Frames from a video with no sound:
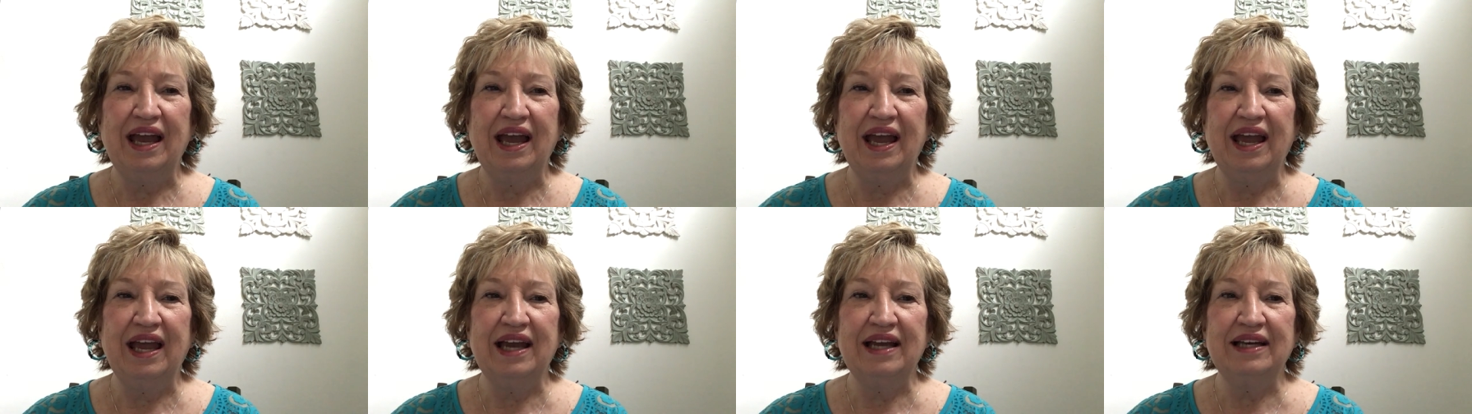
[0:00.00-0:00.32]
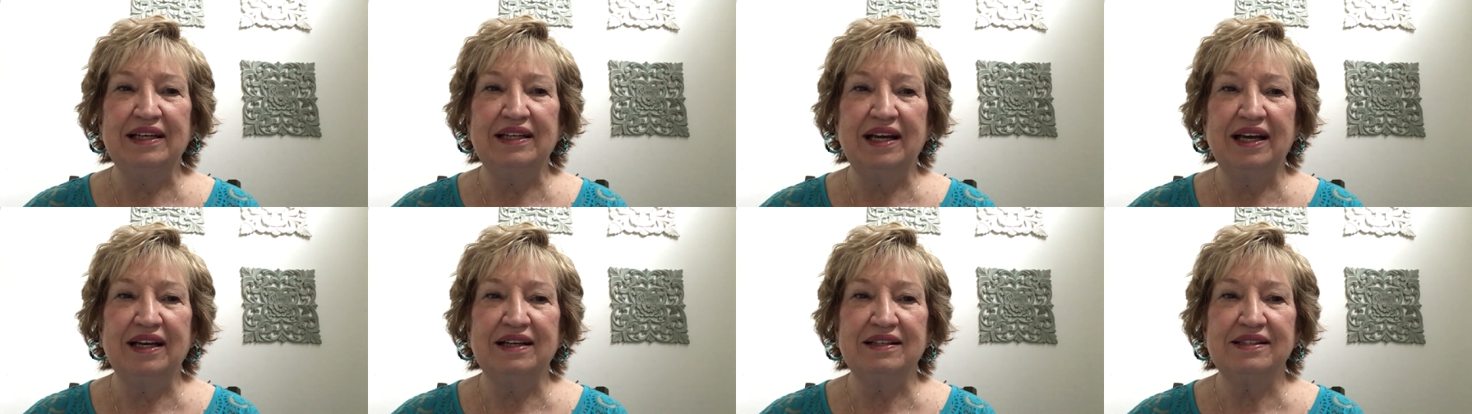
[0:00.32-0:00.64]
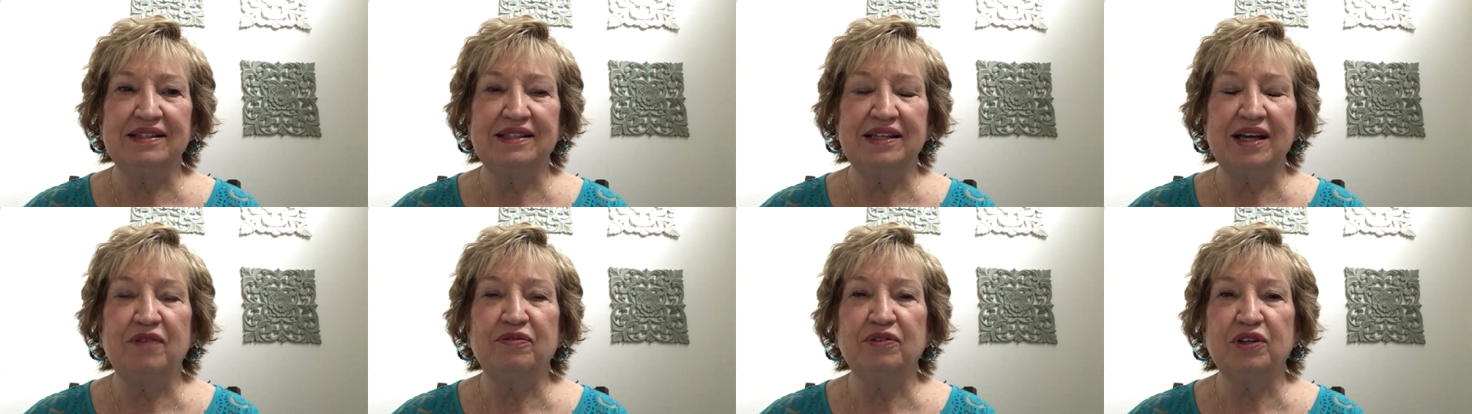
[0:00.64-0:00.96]
And uh,
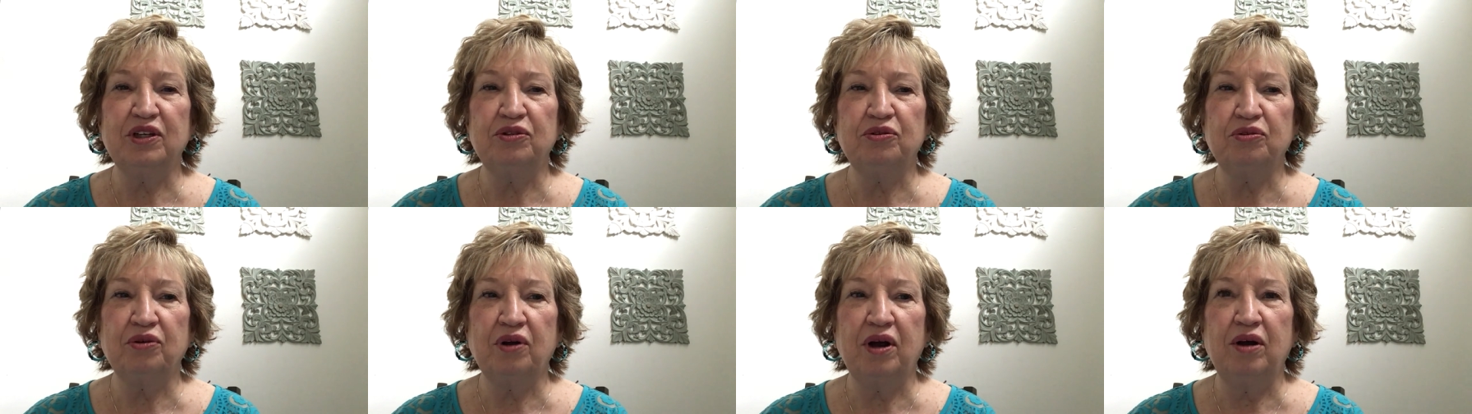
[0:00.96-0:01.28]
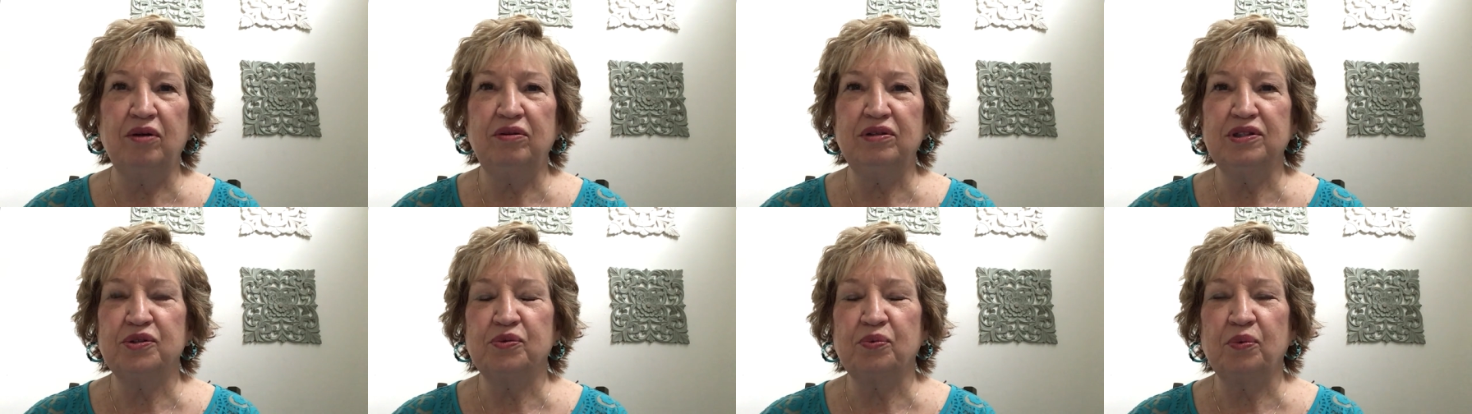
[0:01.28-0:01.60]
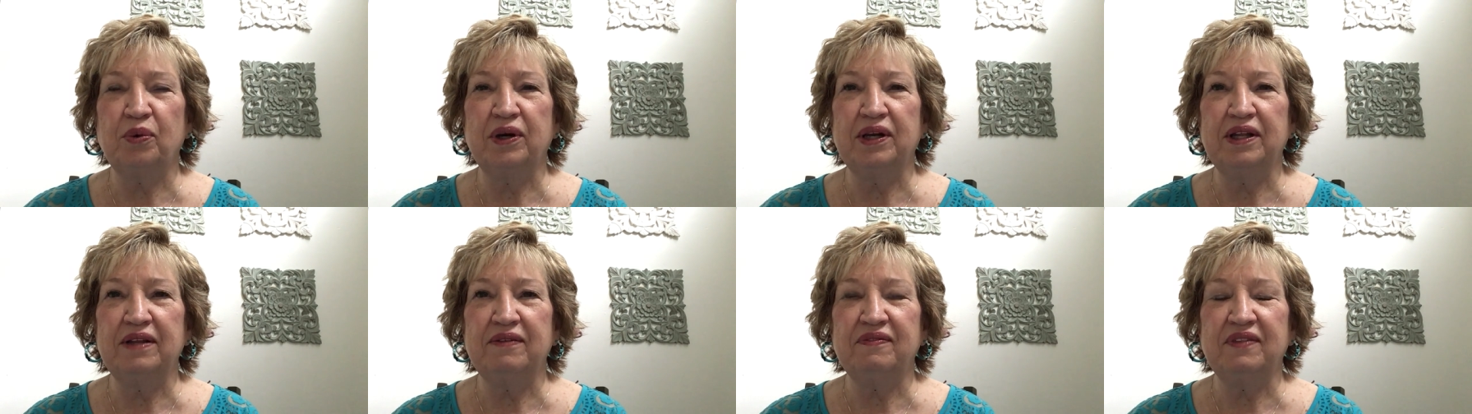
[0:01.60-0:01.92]
self control is
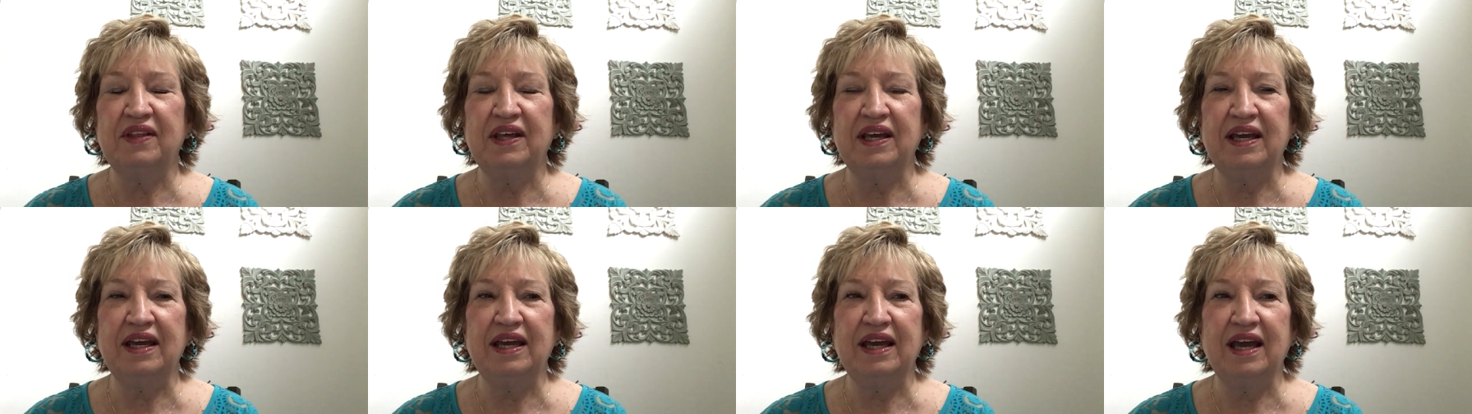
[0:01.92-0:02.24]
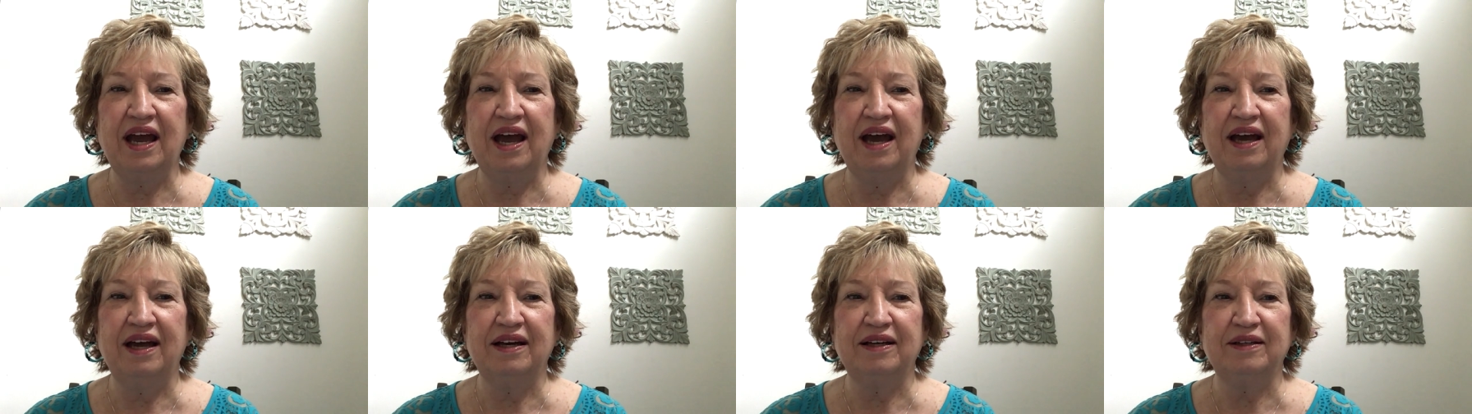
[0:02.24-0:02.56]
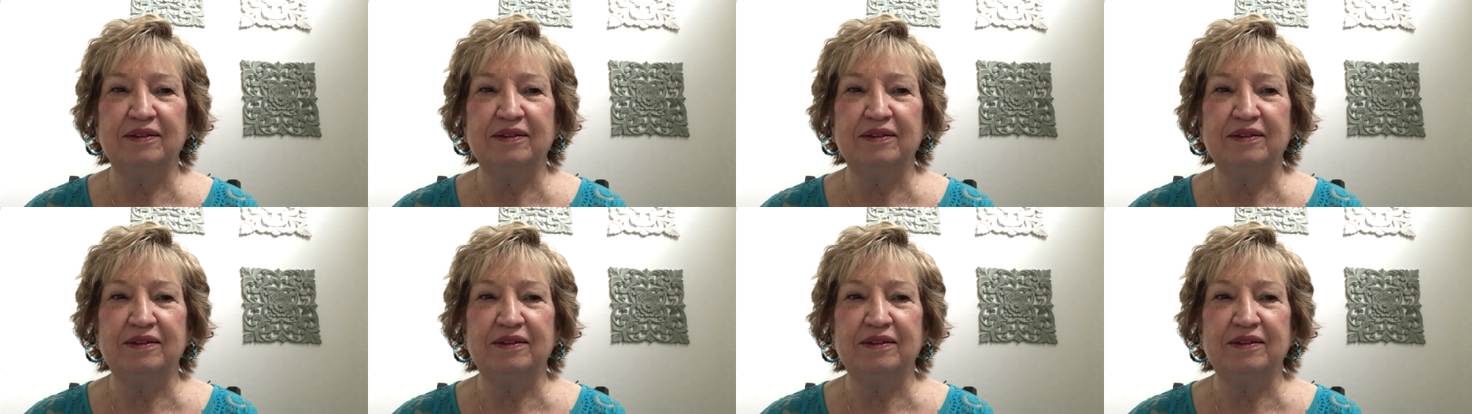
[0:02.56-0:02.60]
one of the uh,